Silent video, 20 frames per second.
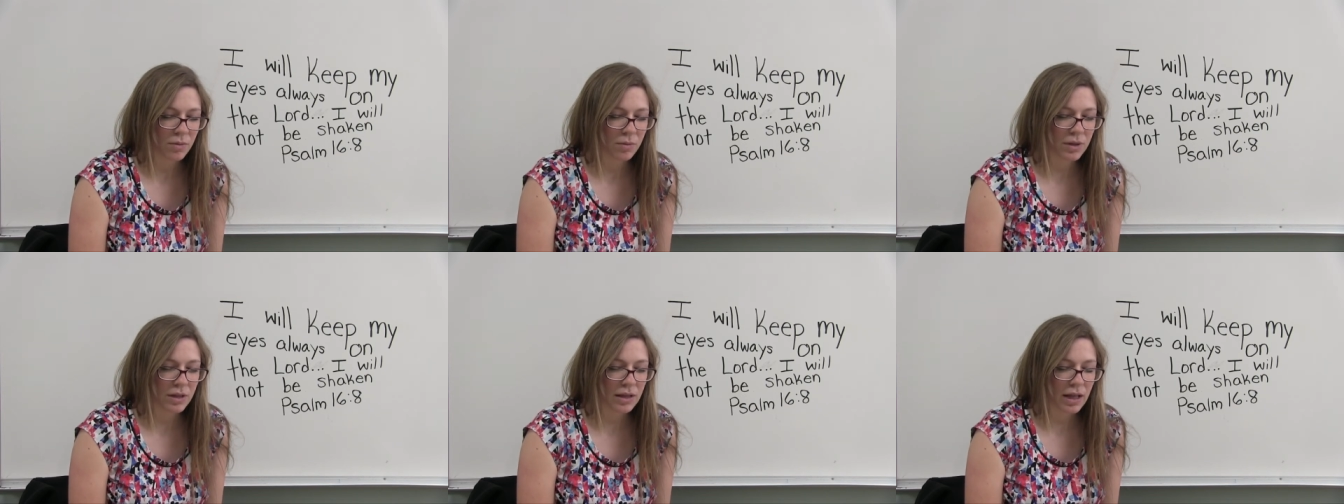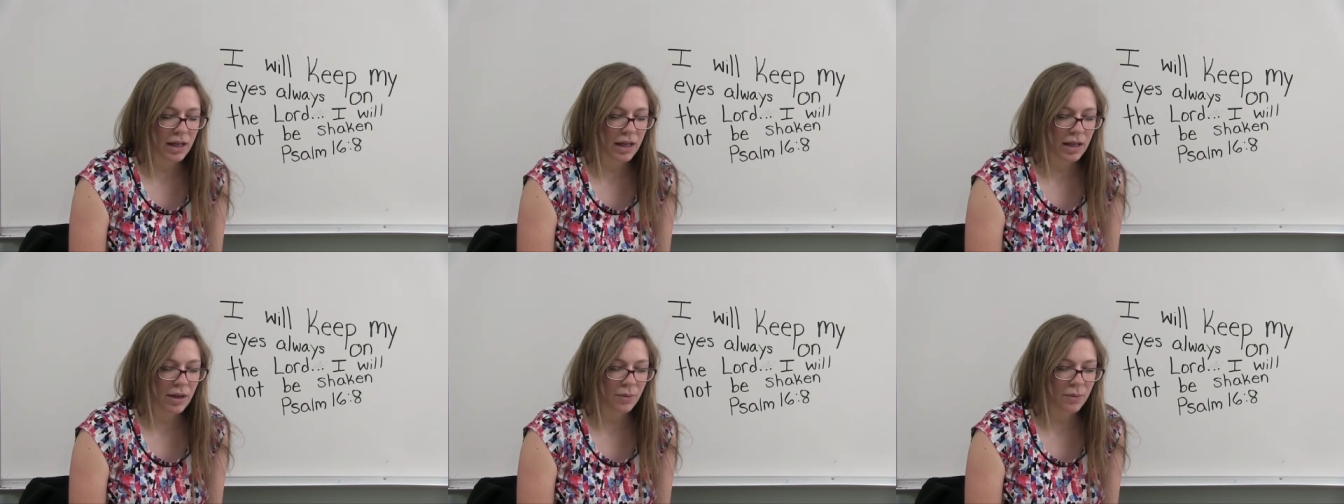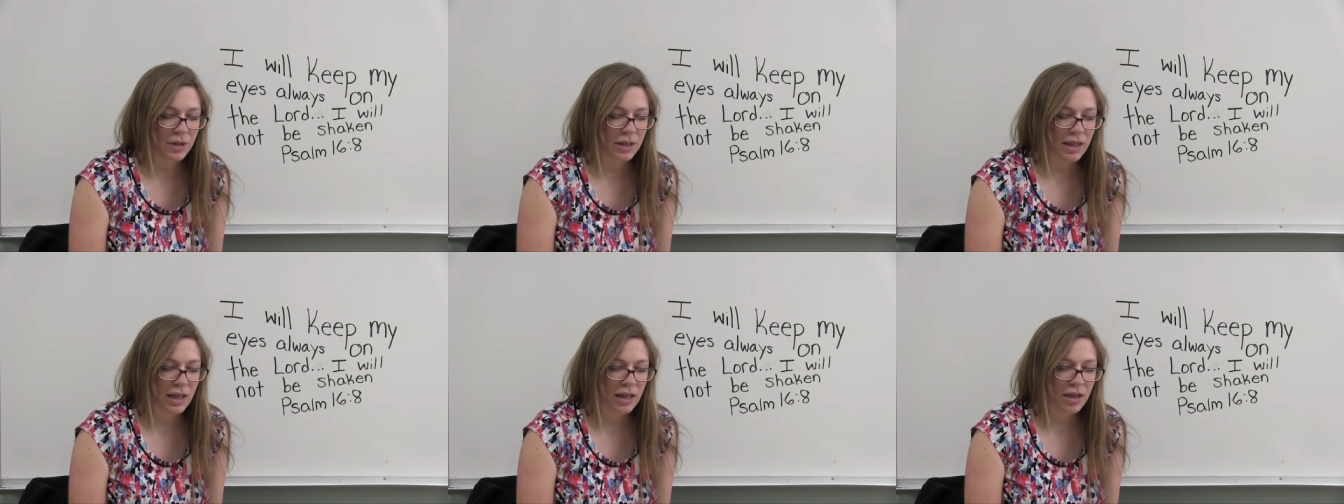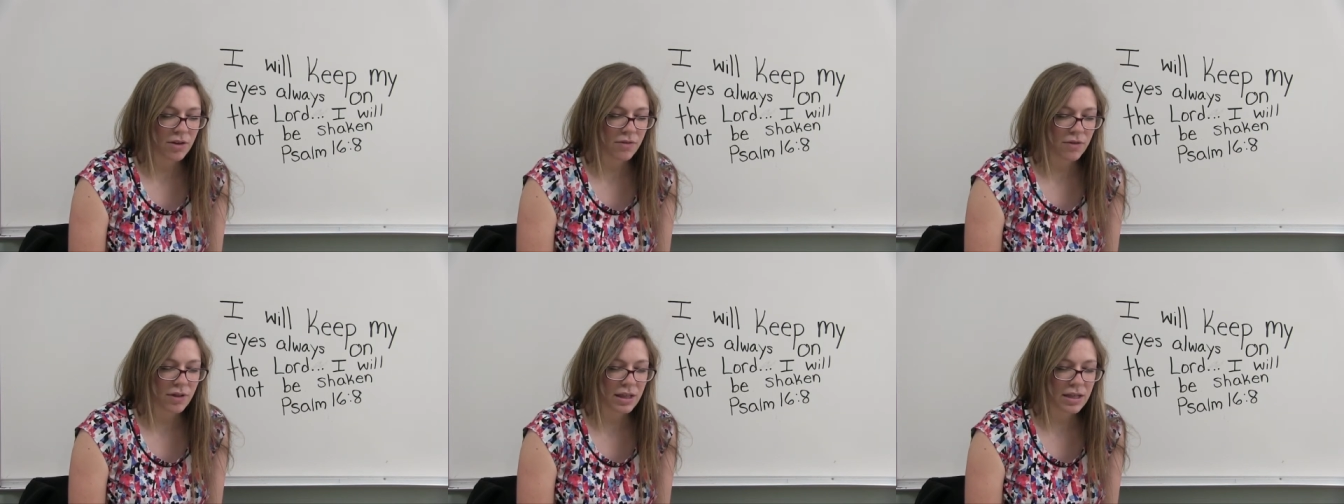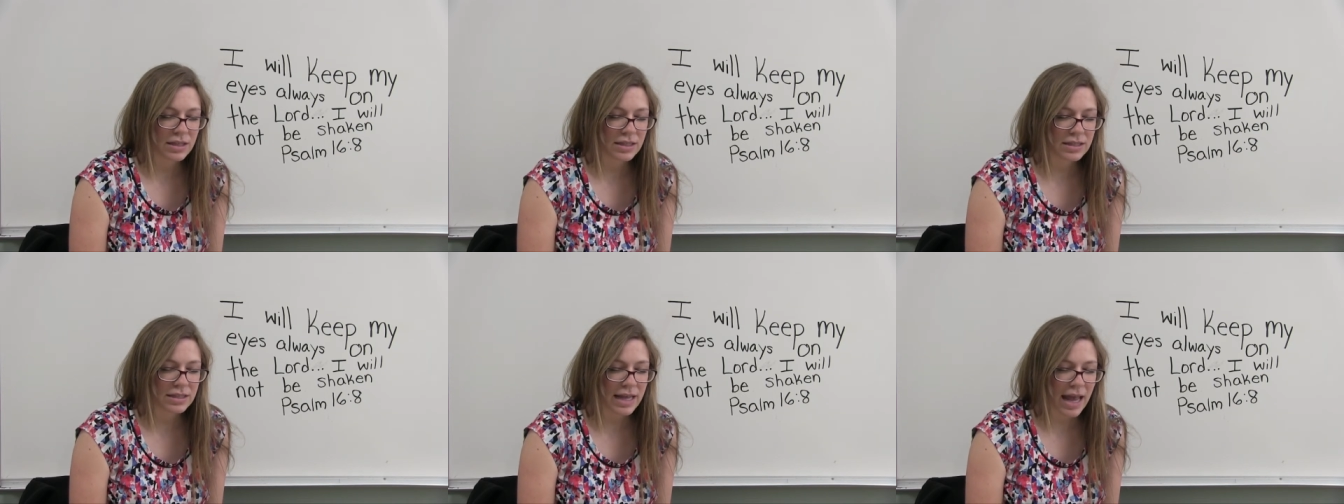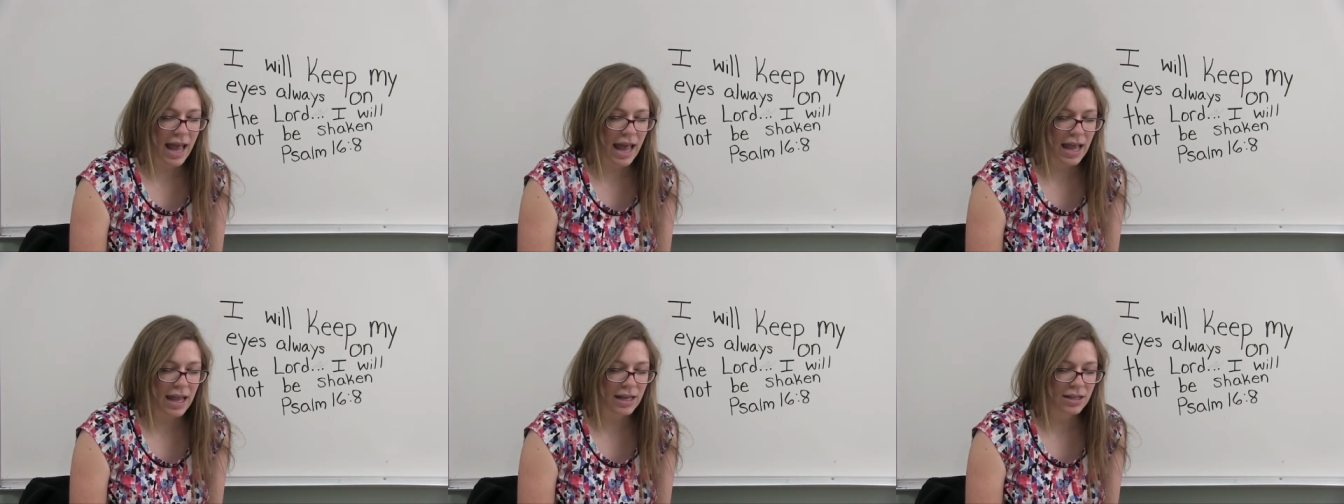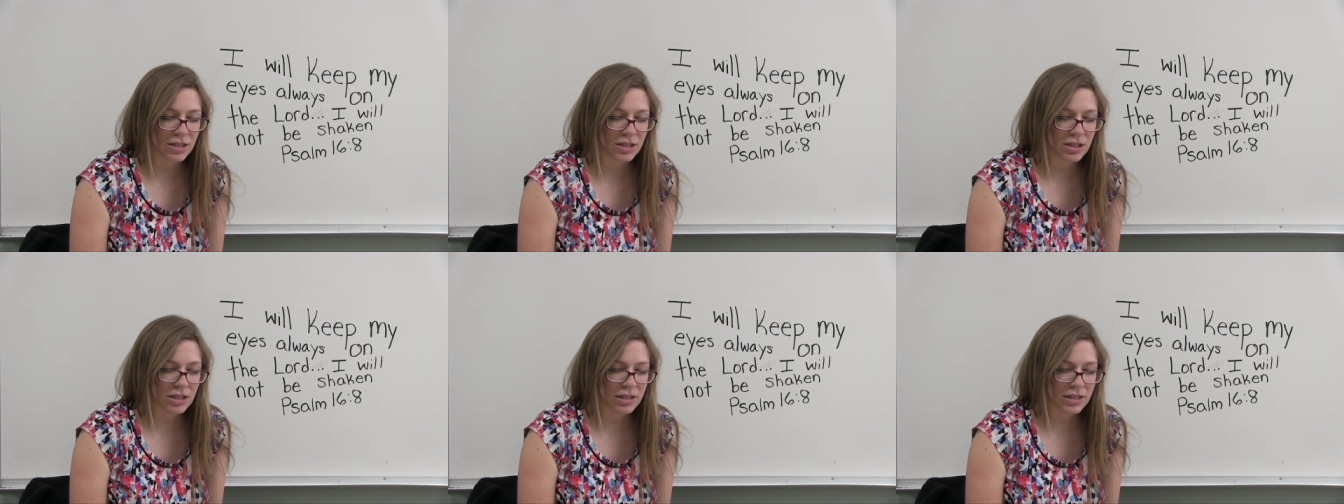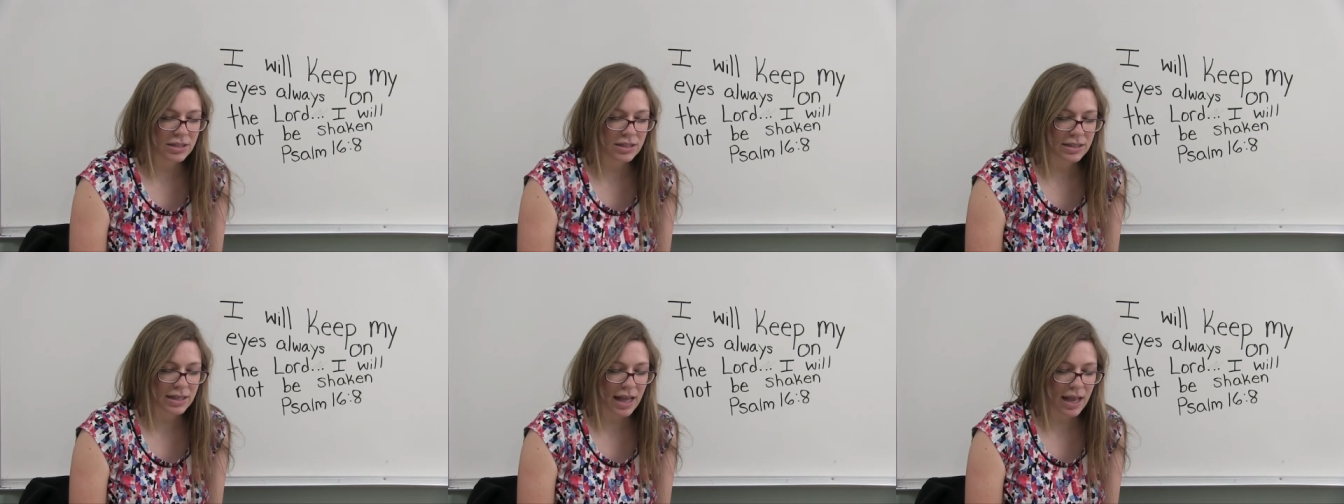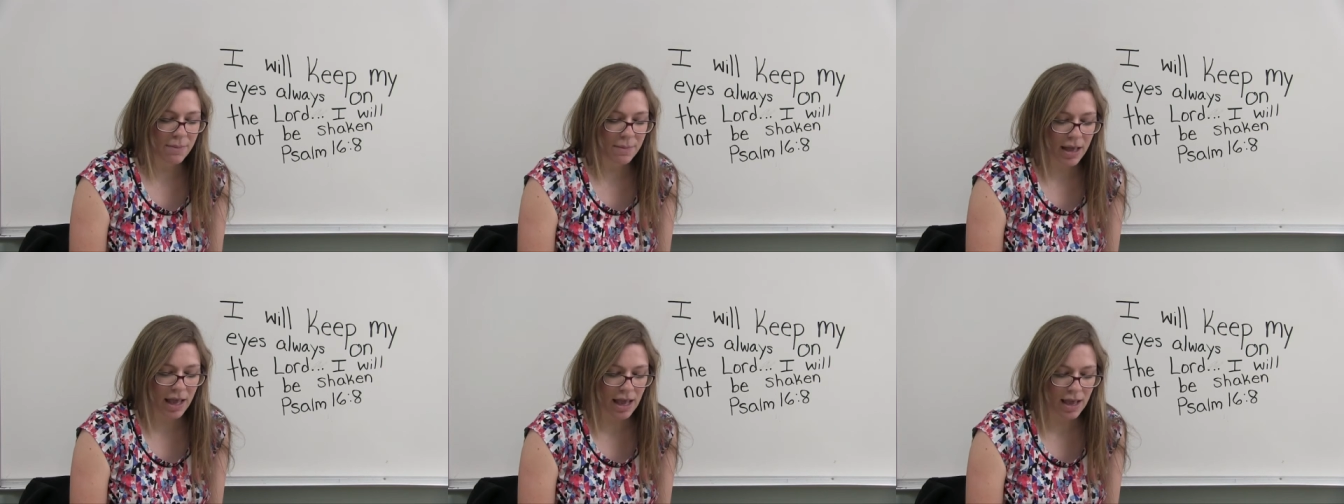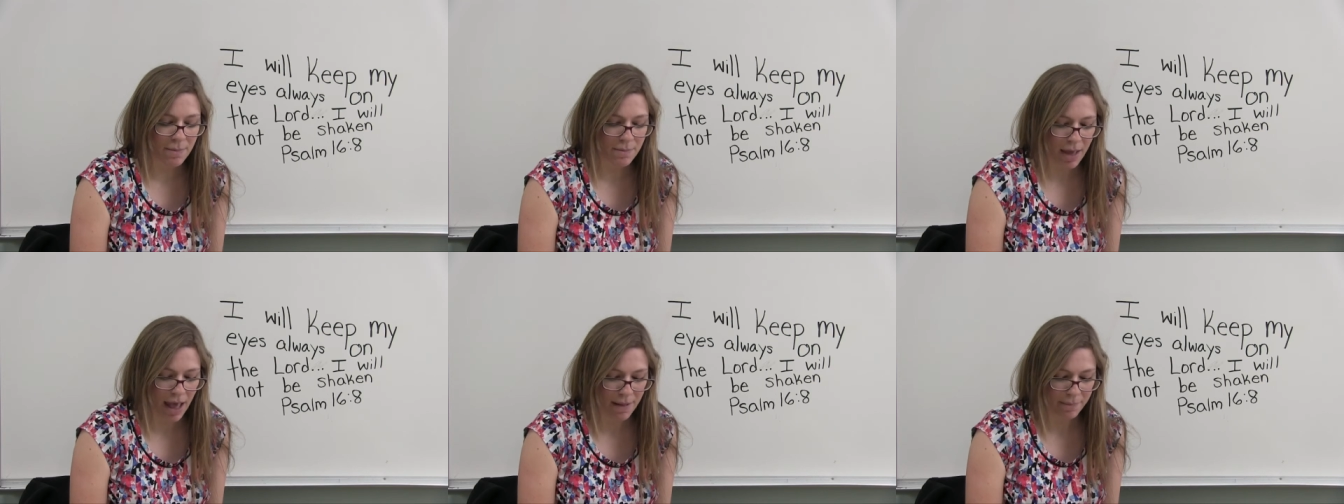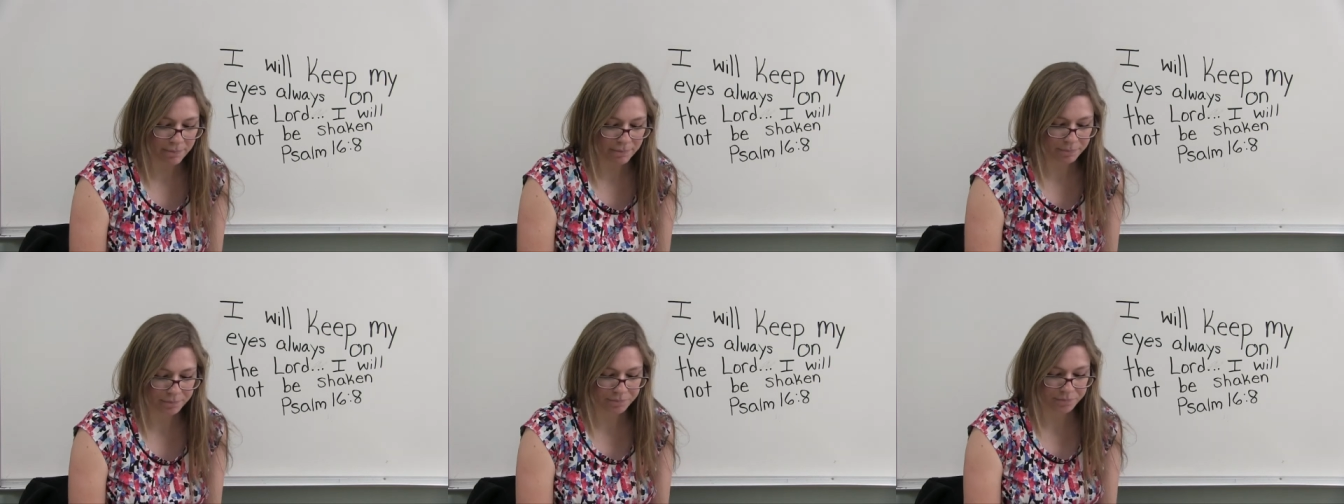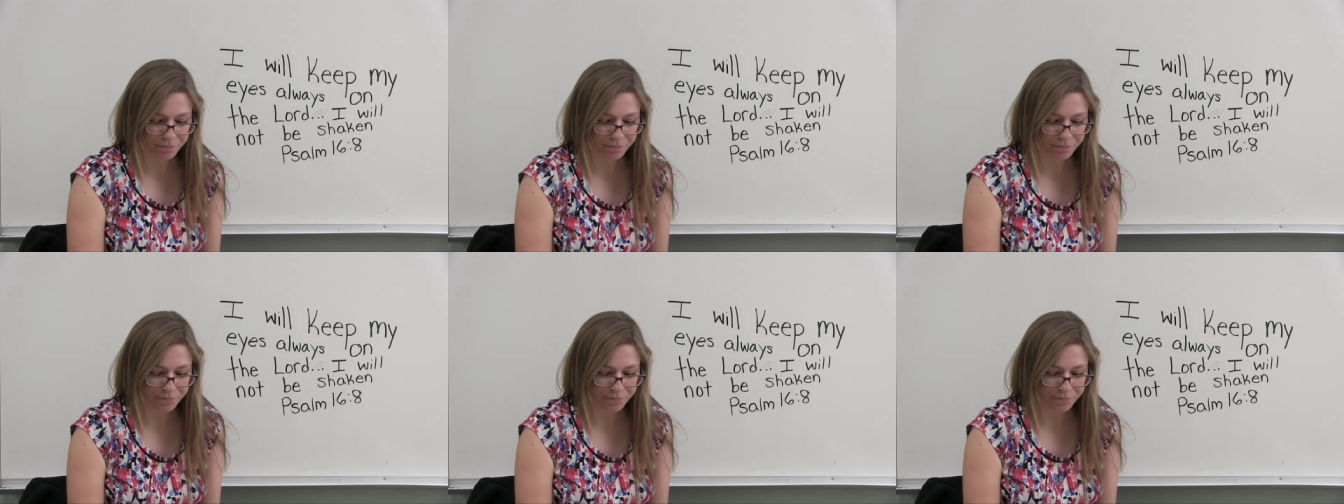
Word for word: We, we thank you for this day. In Jesus' name, amen.